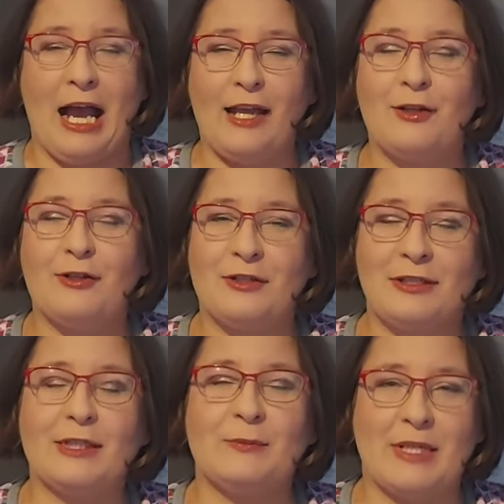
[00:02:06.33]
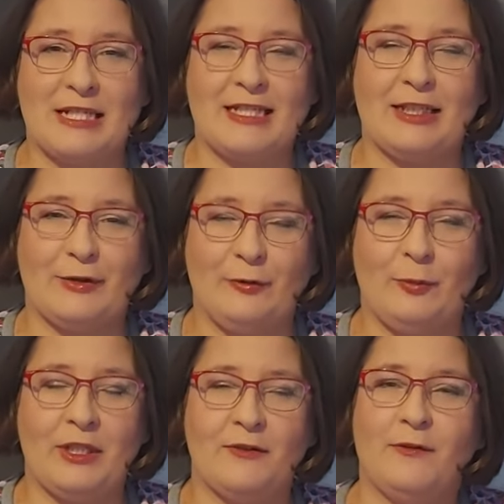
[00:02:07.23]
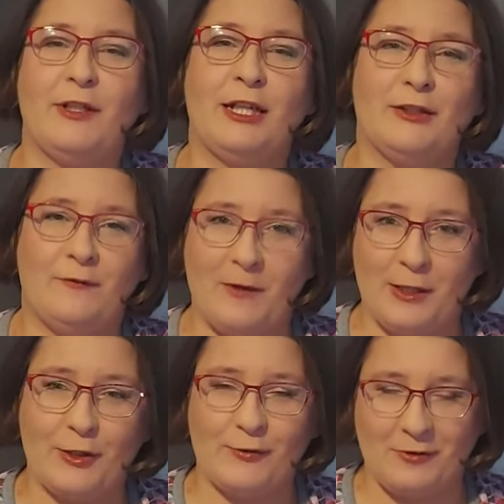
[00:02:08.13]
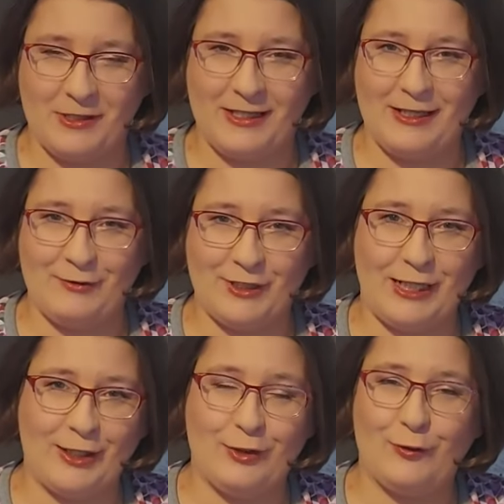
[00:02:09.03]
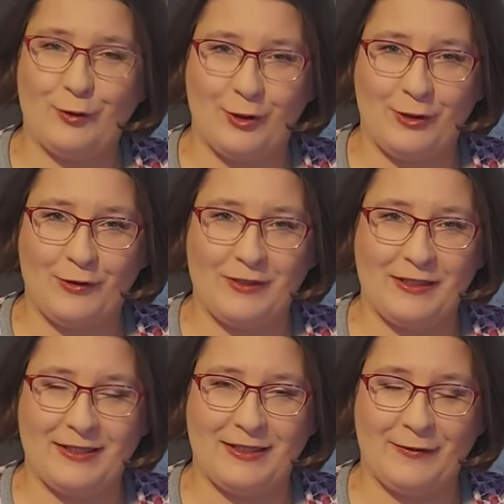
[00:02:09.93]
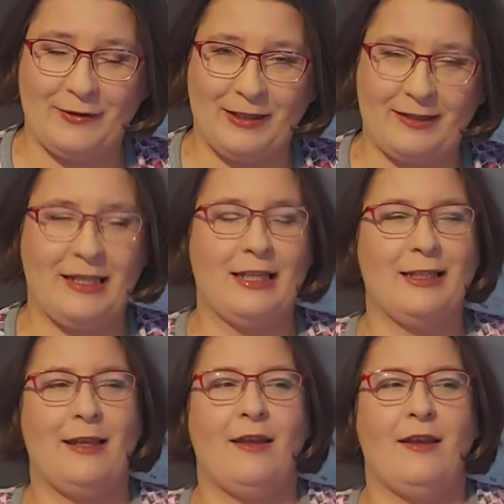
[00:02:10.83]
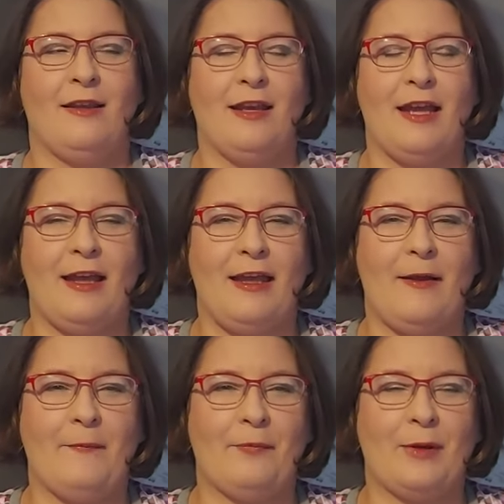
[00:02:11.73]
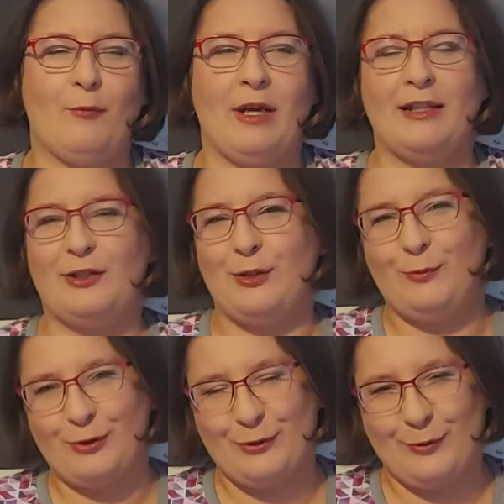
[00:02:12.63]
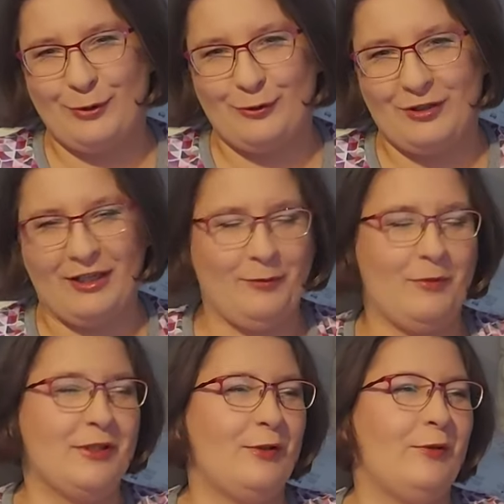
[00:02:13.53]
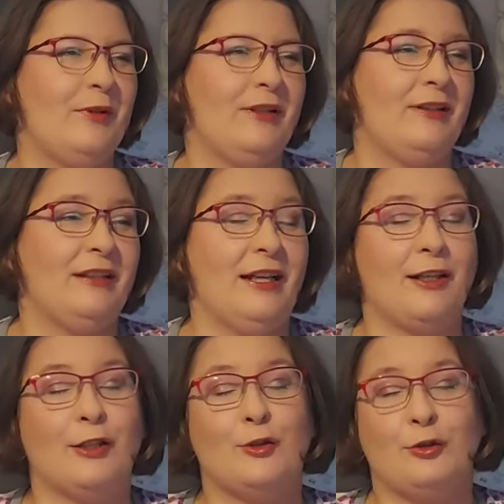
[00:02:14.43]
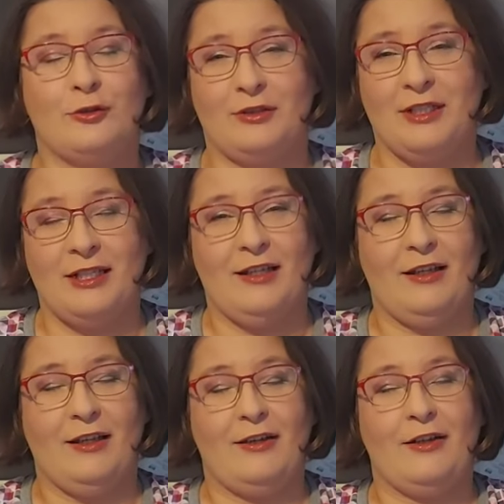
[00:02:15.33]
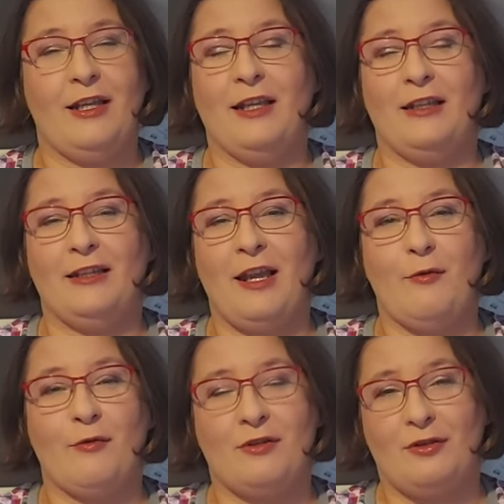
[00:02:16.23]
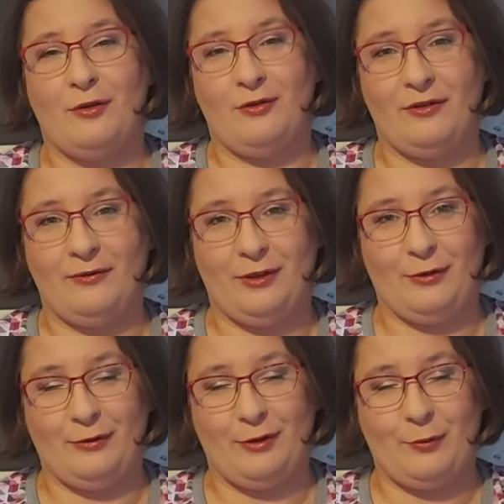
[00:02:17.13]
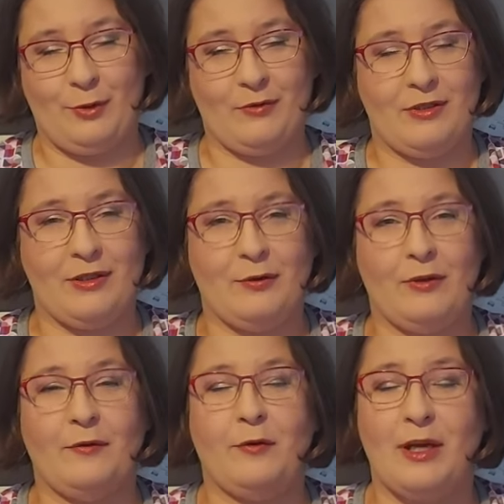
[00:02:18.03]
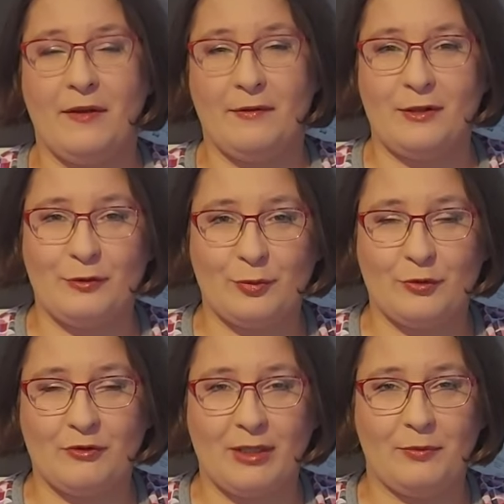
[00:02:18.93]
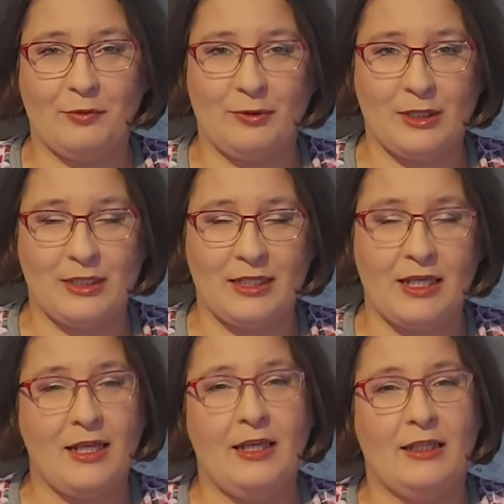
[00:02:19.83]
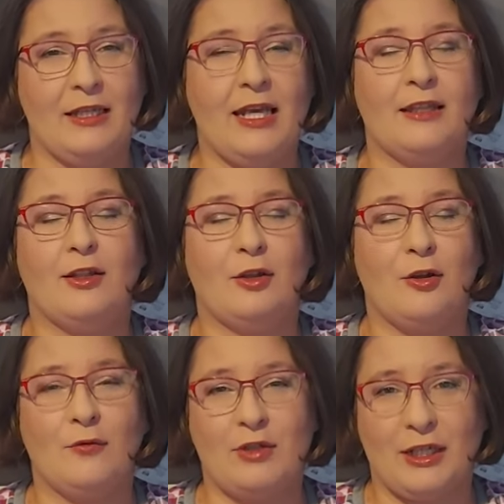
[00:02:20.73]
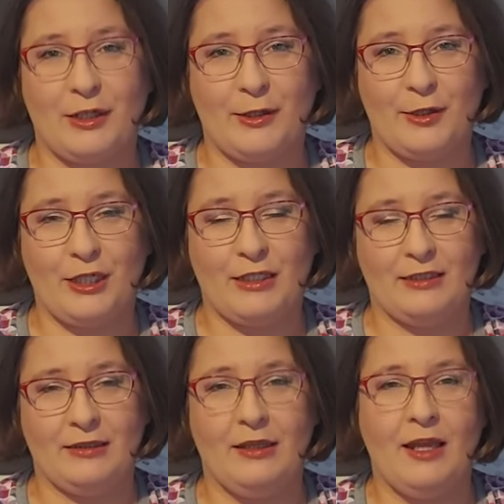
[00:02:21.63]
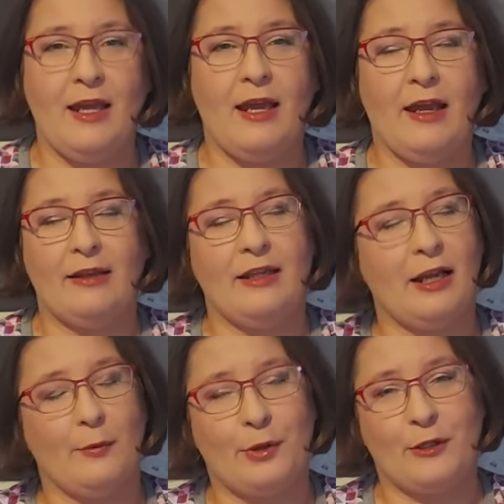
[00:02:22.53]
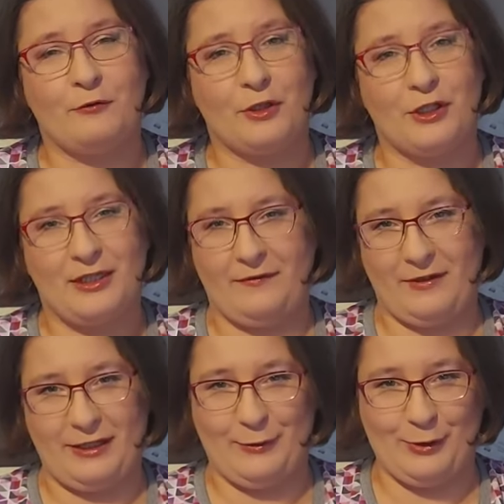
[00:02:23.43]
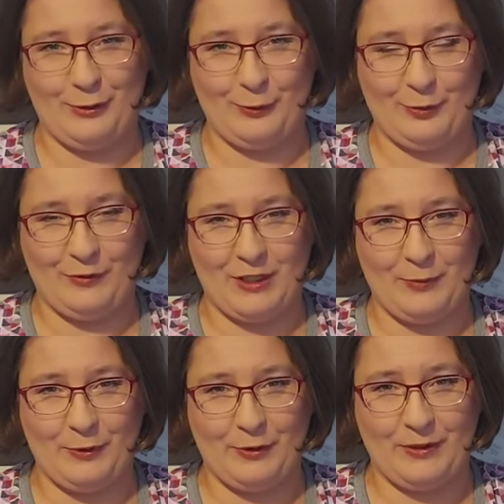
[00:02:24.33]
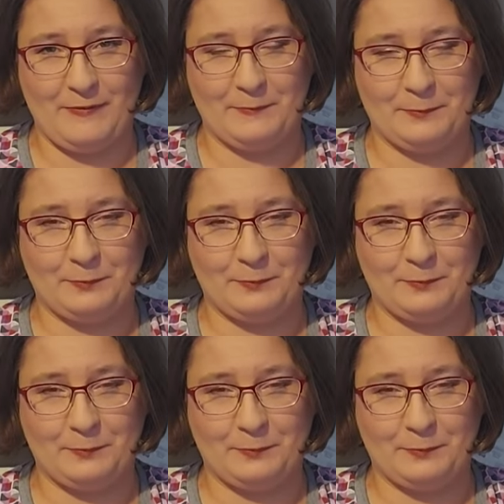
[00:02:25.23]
I consider myself being very adventurous in relation to colors and stuff like that, but she puts me to shame. So I adore her and I watch all the videos she posts. So if you haven't subscribed to Liz yet, go check her channel and help her reach 7,000 subscribers.